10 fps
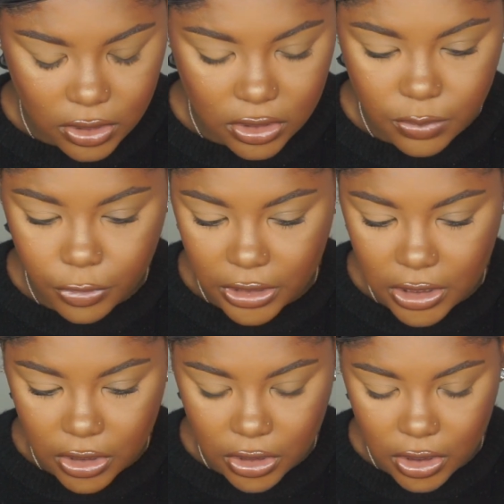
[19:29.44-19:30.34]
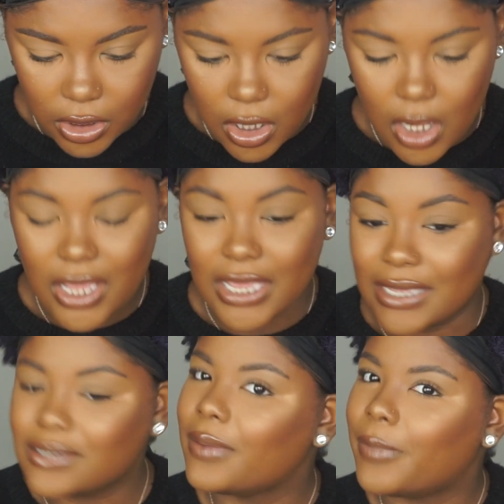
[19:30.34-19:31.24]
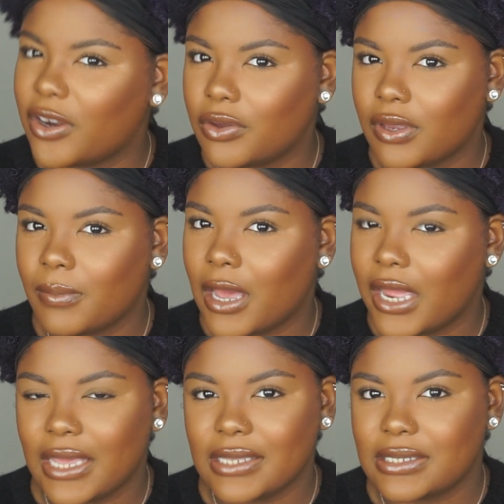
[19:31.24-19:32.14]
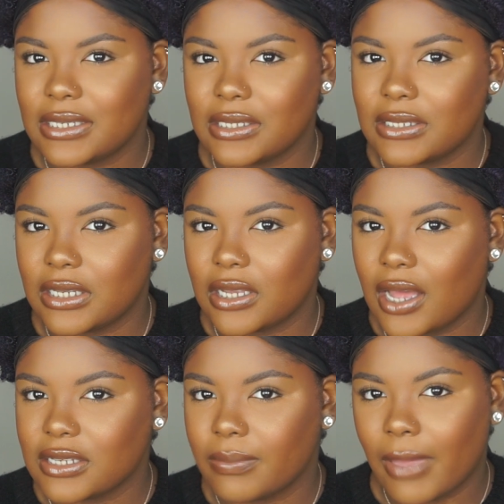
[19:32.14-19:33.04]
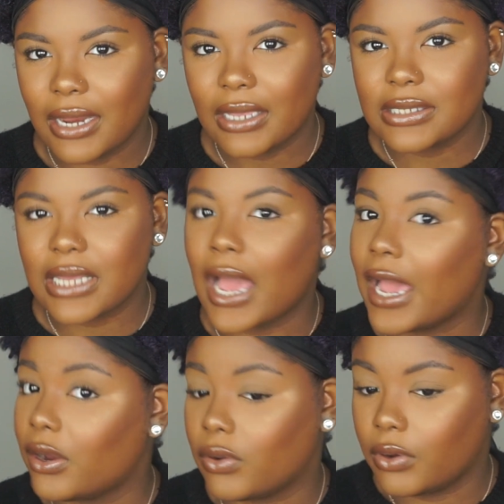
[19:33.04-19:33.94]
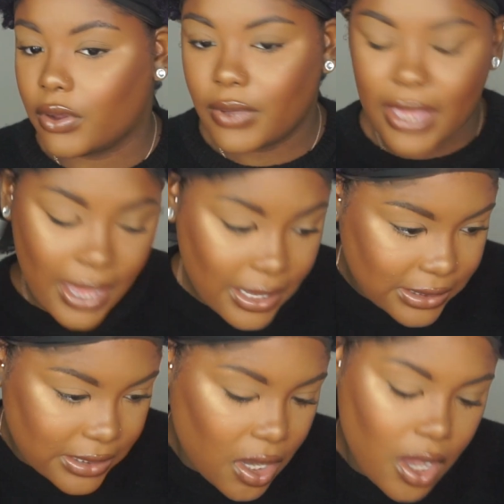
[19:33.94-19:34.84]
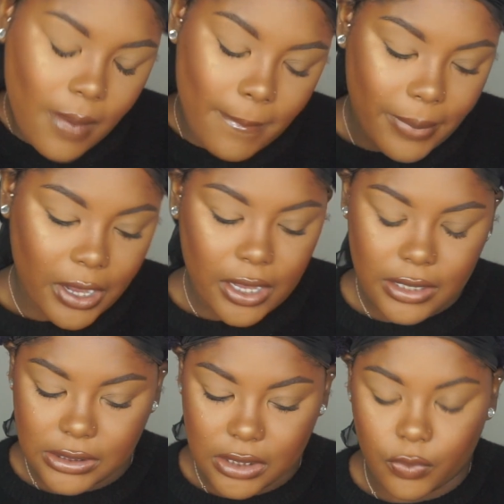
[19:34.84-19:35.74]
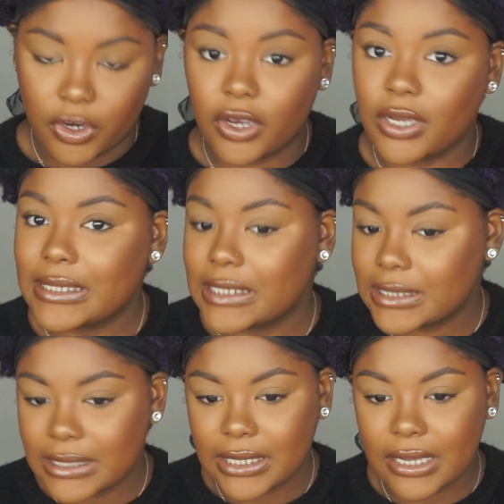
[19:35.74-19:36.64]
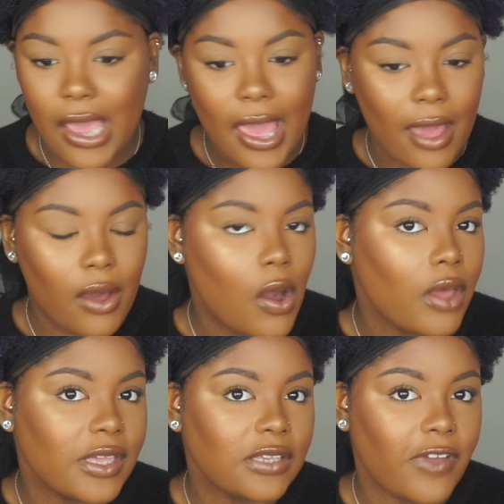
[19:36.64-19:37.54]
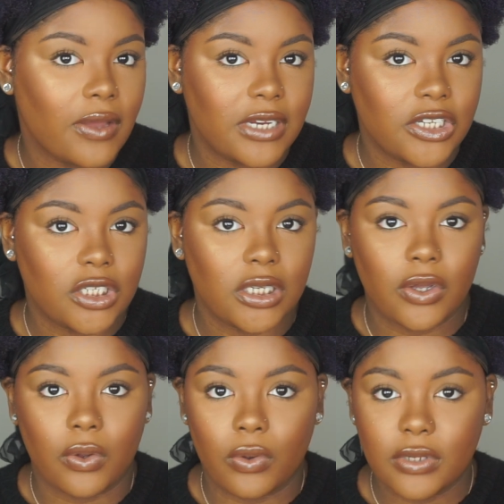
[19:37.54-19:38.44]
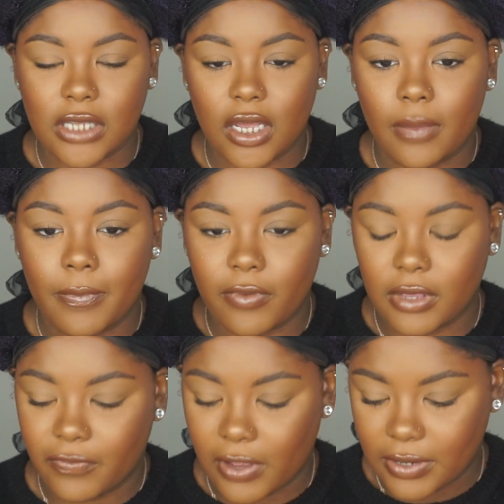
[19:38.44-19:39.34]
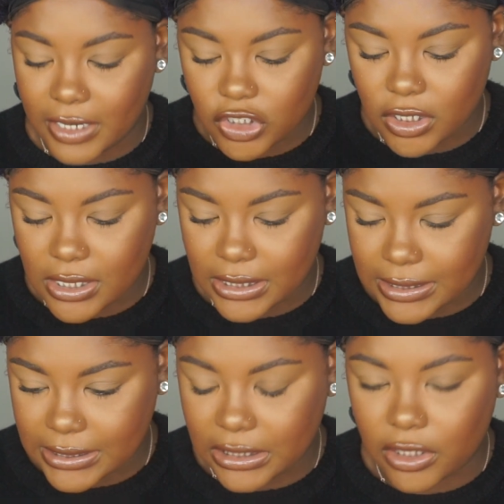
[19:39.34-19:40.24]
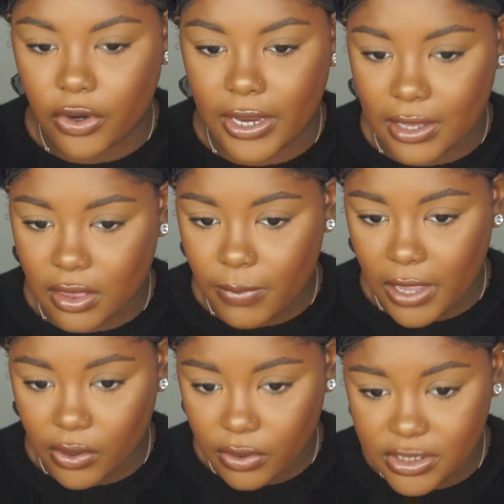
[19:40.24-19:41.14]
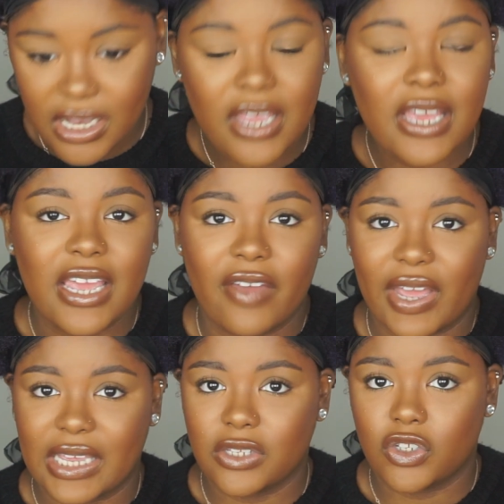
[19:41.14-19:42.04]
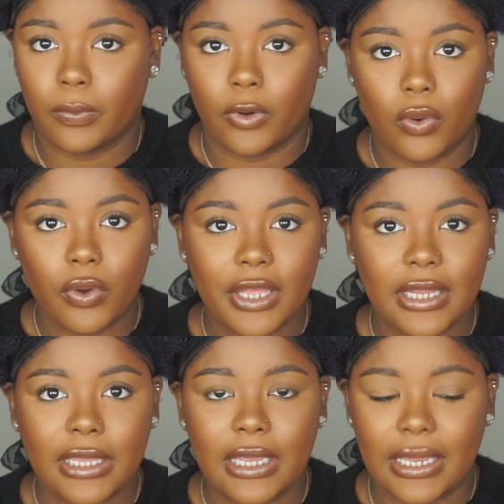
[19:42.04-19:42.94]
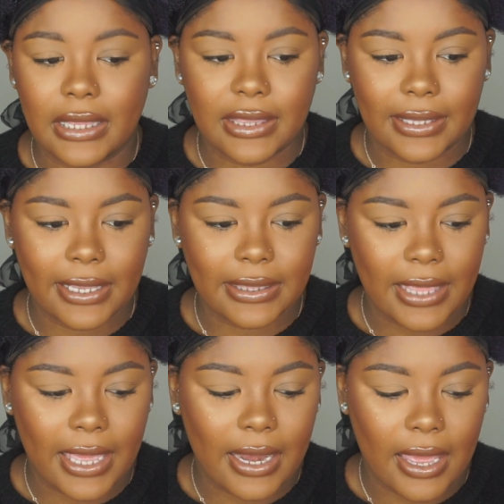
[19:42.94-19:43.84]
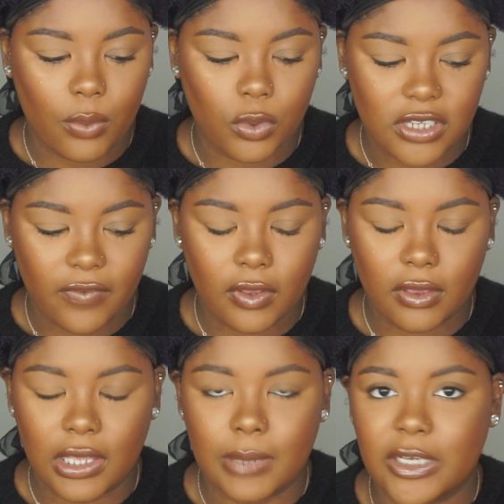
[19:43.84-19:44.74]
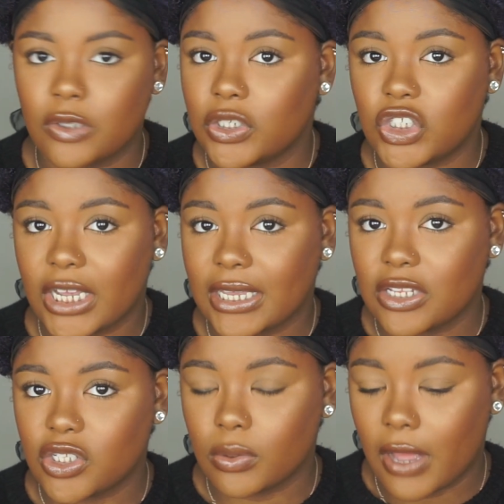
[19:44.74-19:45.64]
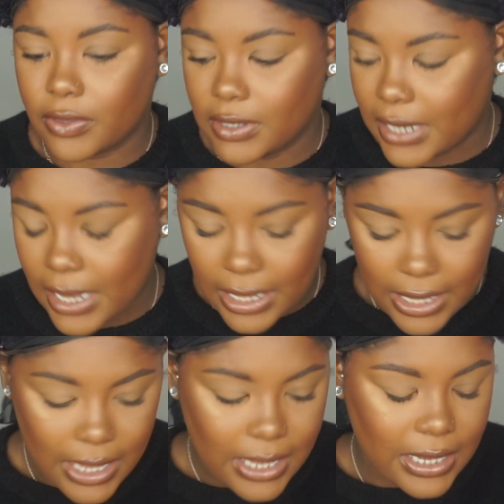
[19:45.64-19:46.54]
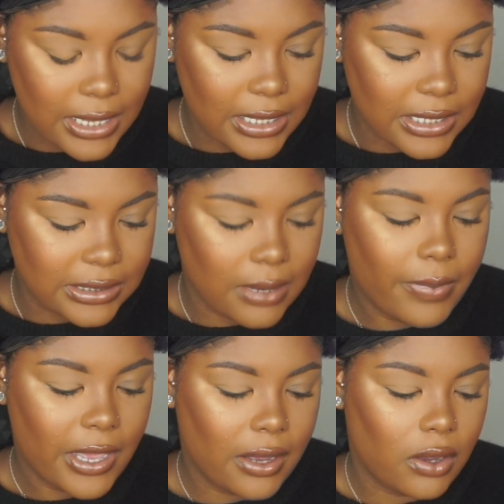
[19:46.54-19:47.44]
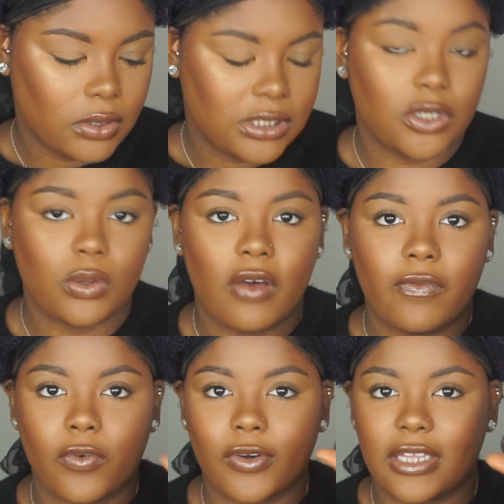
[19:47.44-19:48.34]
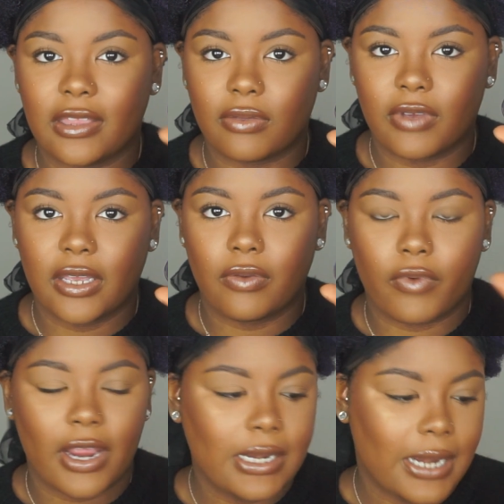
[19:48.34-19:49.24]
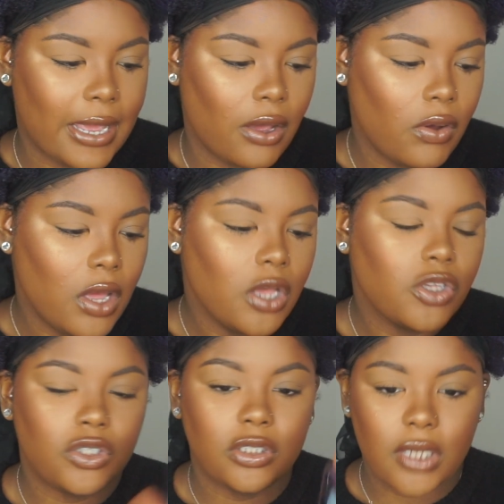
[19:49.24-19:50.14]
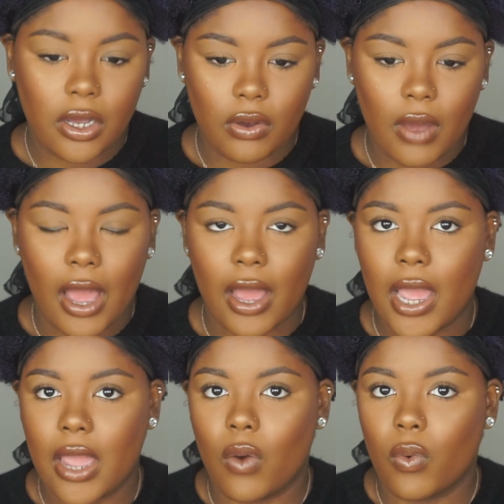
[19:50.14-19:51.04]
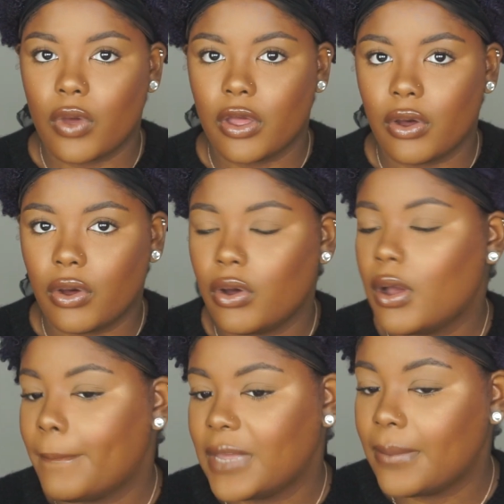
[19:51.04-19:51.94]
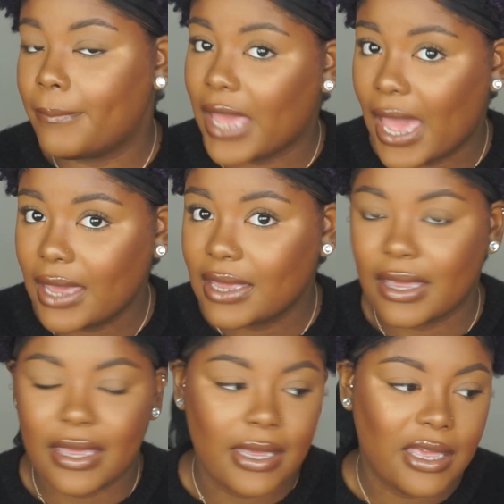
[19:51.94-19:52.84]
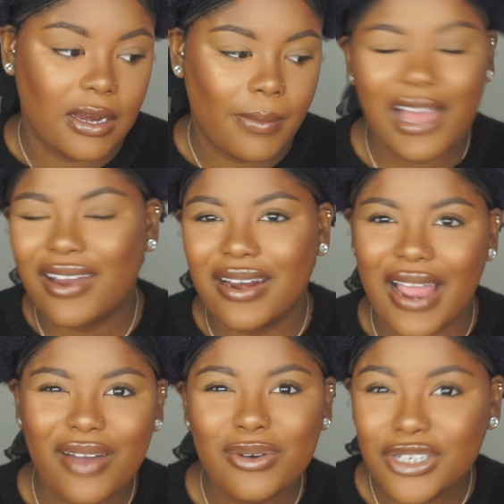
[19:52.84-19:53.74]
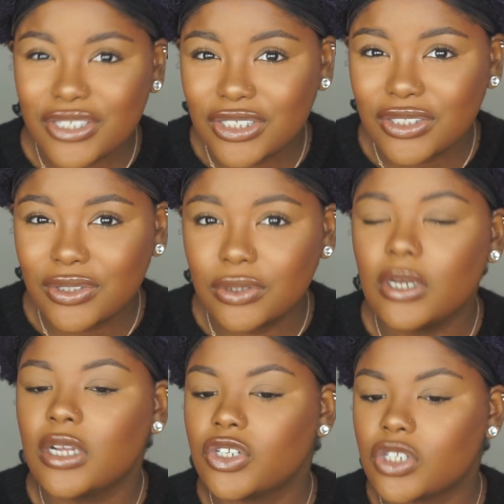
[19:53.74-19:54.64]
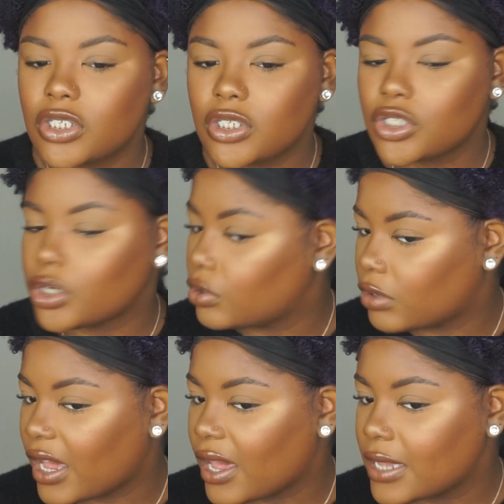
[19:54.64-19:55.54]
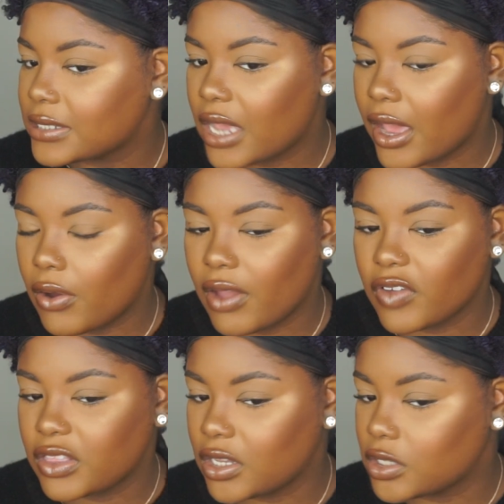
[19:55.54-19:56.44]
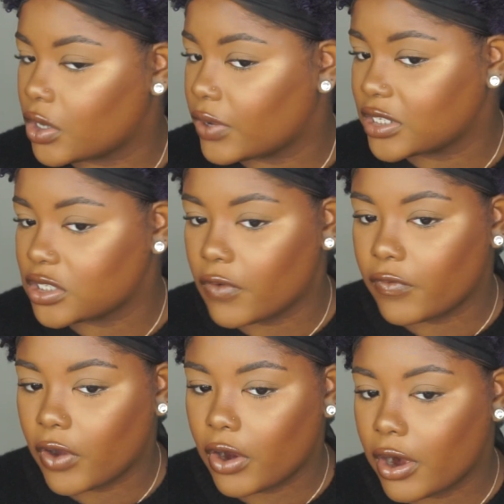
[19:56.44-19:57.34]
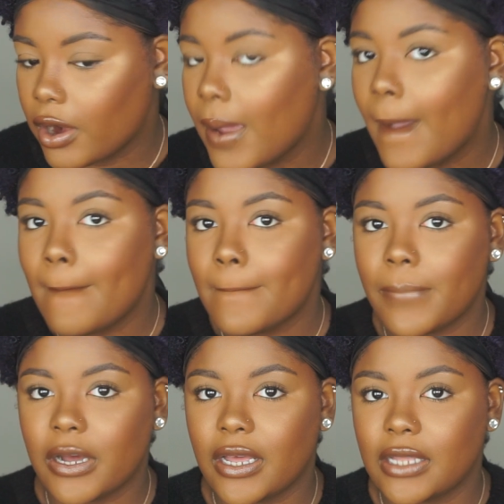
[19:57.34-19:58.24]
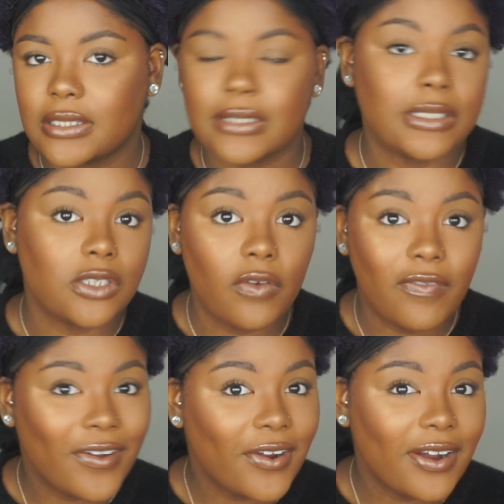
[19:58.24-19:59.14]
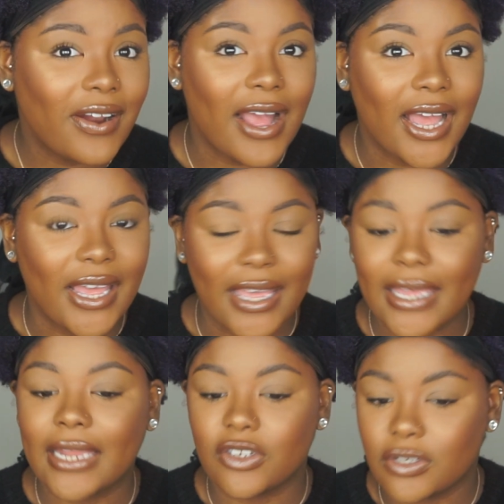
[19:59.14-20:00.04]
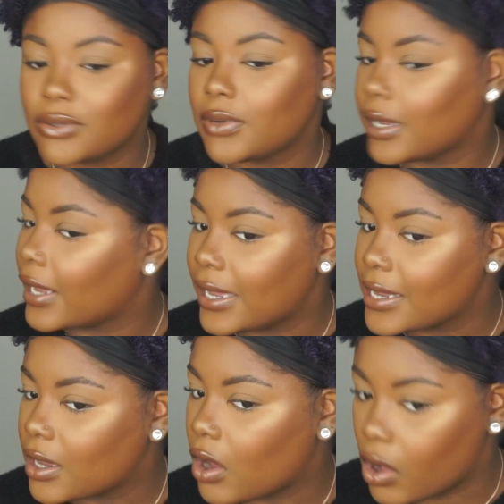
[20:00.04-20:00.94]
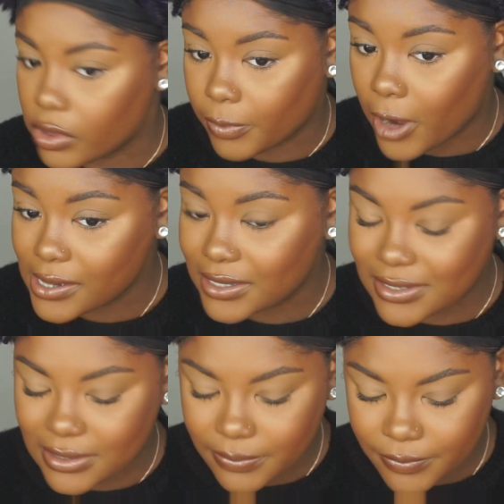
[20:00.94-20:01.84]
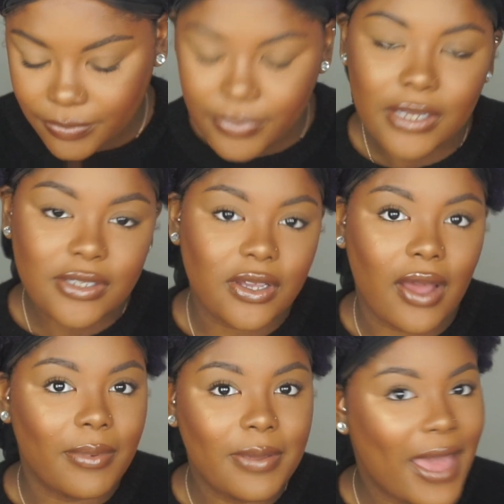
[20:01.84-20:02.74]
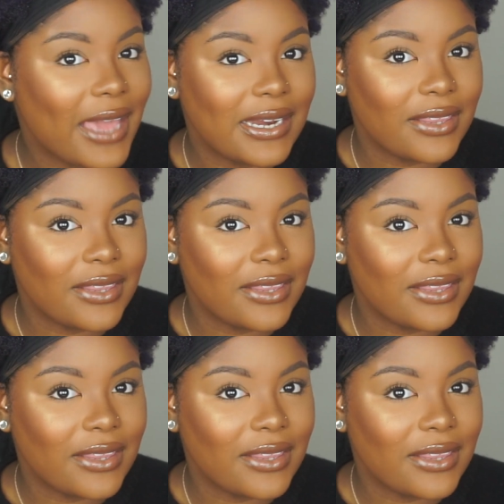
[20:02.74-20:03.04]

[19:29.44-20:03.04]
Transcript: looks pretty good. Is it better than my ACC Cosmetics? I don't know yet, but we're going to see how this foundation holds up, the foundation, the concealer, and the powders. If I get super oily, anything like that, I will definitely be doing check-ins throughout the day. It is about 12:43 right now, so I will be back in about an hour or two just to show you guys how everything is going so far. but so far I do like all the products. So I'll be back in a